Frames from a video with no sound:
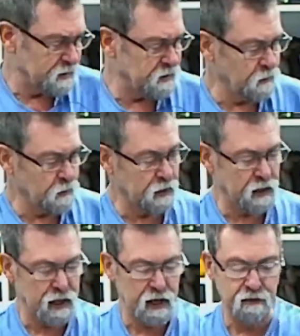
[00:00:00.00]
Next thing we're
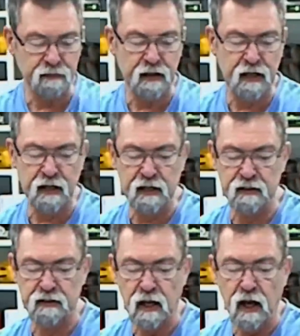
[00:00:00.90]
going to have
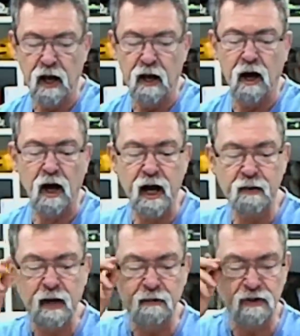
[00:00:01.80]
is
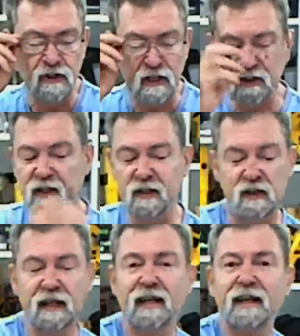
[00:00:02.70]
Eyemuffs
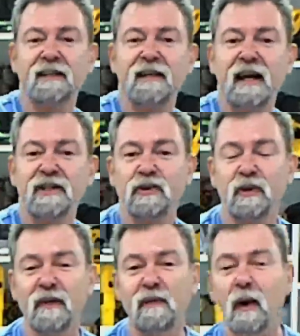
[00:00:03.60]
G6
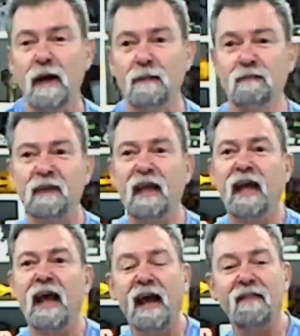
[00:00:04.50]
International giveaway.
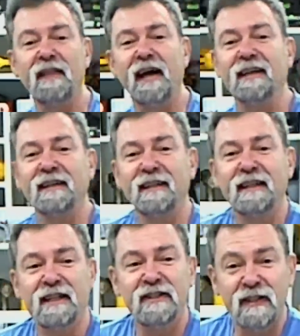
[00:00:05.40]
And that
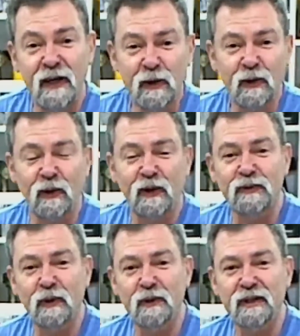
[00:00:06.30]
is so good
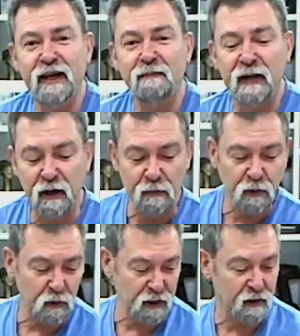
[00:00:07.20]
of George to come back on
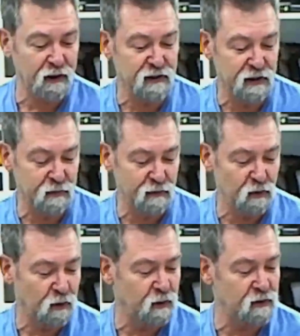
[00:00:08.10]
board. I got in touch with
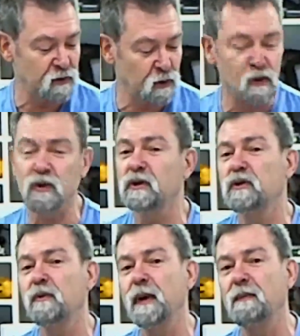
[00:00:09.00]
George
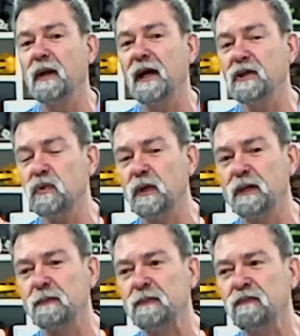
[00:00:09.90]
because you remember last
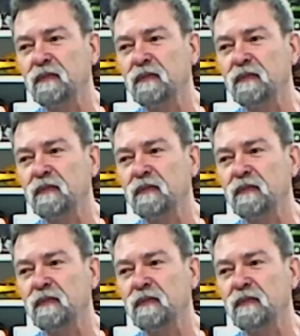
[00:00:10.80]
week